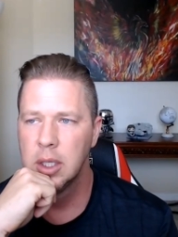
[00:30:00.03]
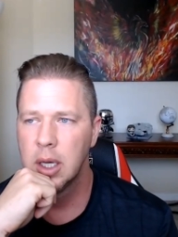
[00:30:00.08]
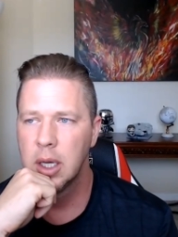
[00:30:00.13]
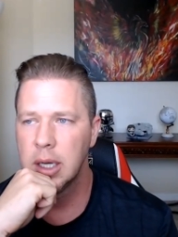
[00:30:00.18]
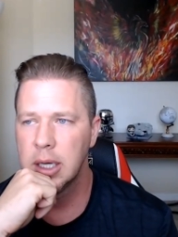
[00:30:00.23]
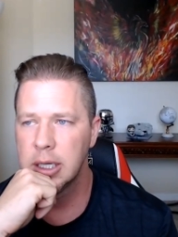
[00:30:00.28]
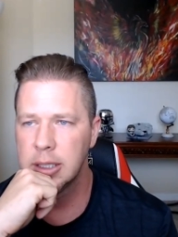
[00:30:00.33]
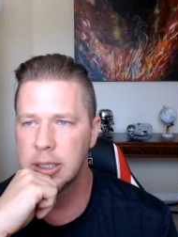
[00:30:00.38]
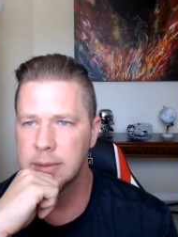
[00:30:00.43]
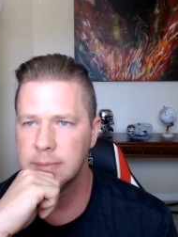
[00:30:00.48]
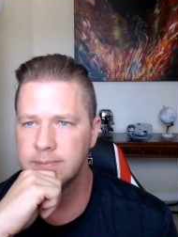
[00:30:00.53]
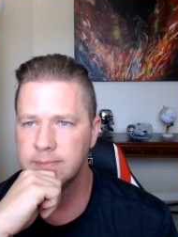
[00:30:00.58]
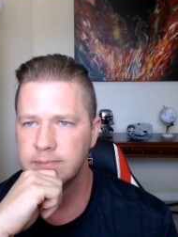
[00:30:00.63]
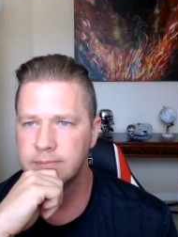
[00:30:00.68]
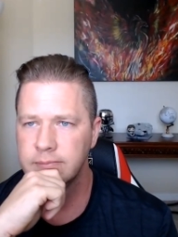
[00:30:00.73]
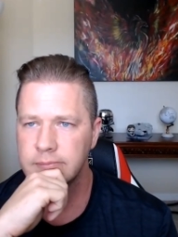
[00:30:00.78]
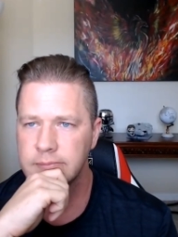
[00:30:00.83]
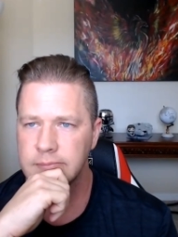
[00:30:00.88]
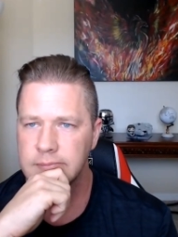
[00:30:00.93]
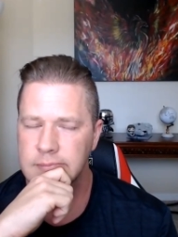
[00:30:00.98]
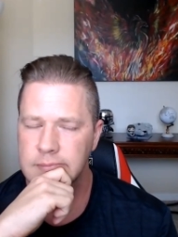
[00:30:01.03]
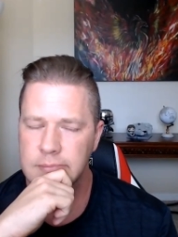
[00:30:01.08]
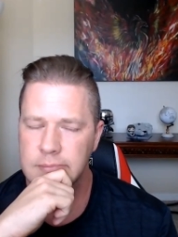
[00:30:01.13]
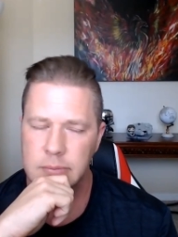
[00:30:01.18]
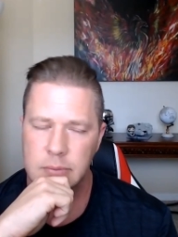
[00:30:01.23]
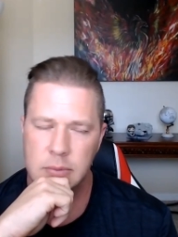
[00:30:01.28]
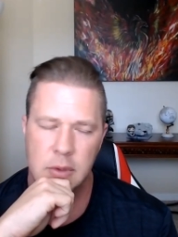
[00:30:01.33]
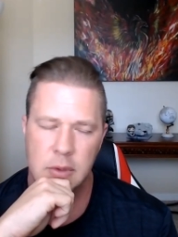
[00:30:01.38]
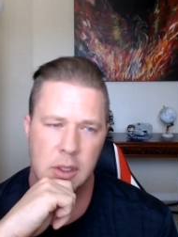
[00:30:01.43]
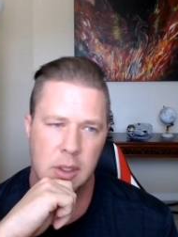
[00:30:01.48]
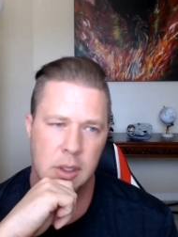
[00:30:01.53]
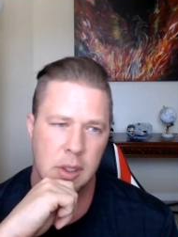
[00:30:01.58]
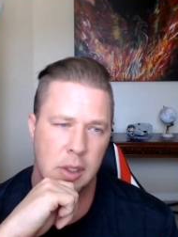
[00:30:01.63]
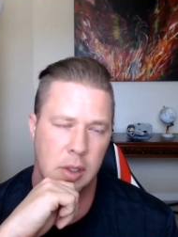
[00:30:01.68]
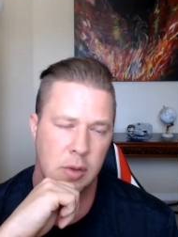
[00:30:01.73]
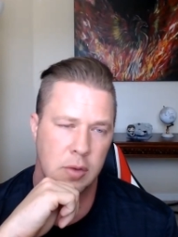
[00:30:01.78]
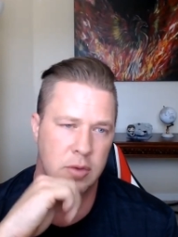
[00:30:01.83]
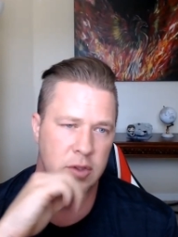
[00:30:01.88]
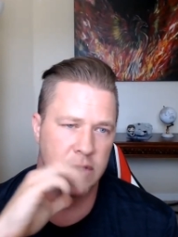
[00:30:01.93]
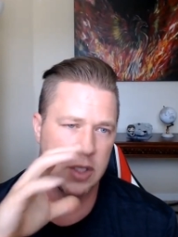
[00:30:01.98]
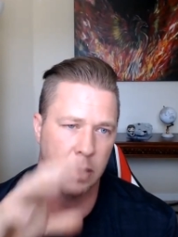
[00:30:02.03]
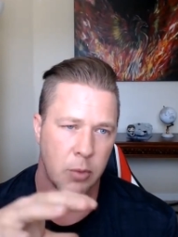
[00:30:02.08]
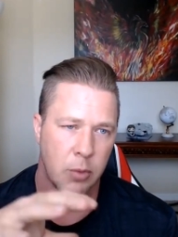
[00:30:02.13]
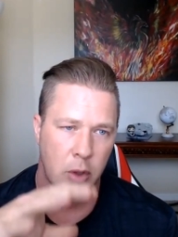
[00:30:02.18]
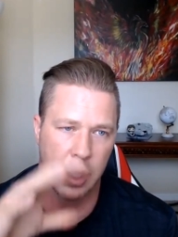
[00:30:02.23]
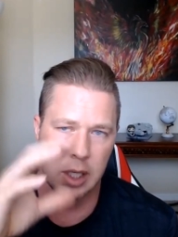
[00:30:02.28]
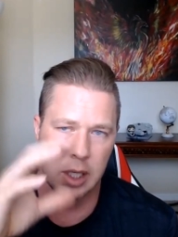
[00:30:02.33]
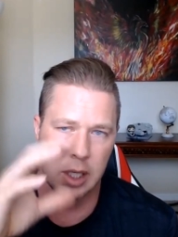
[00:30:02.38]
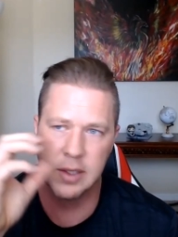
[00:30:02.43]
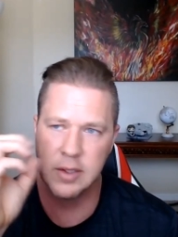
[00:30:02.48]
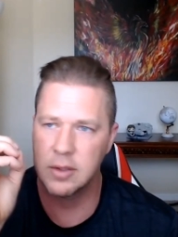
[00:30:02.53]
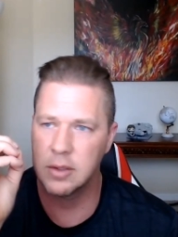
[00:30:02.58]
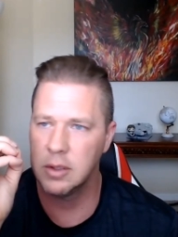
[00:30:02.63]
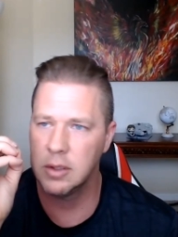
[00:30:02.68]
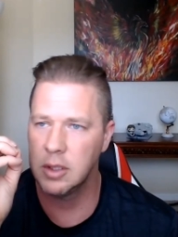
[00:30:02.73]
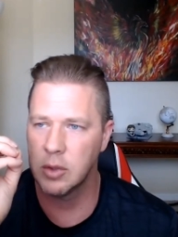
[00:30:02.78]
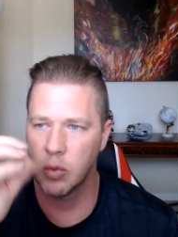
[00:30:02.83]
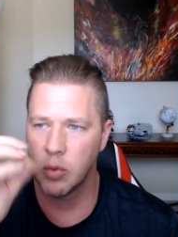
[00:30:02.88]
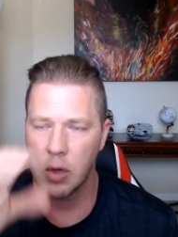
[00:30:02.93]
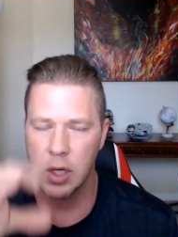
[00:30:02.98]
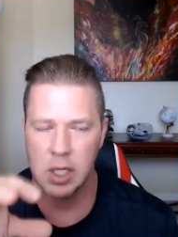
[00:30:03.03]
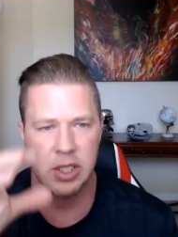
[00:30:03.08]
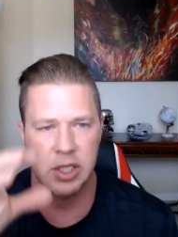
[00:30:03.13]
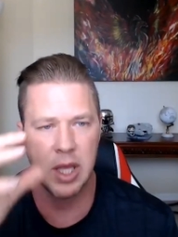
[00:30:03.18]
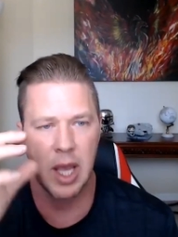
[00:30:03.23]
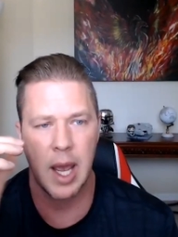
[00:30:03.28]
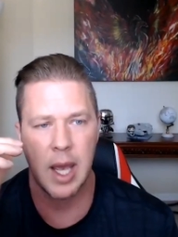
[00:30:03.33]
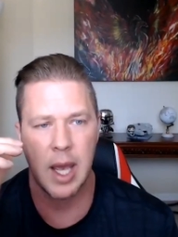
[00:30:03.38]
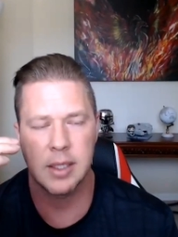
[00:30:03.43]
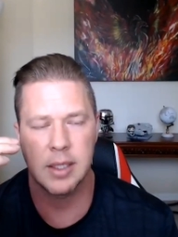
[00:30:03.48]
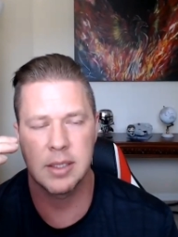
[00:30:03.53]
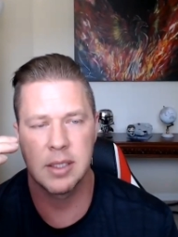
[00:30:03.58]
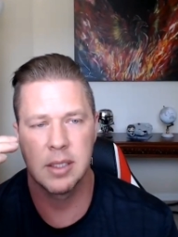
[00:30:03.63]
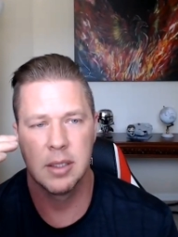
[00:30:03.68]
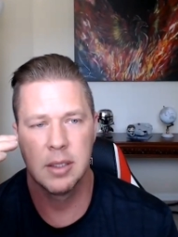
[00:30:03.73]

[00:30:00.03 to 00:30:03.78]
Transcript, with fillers: um, you know, summaries. You can watch that,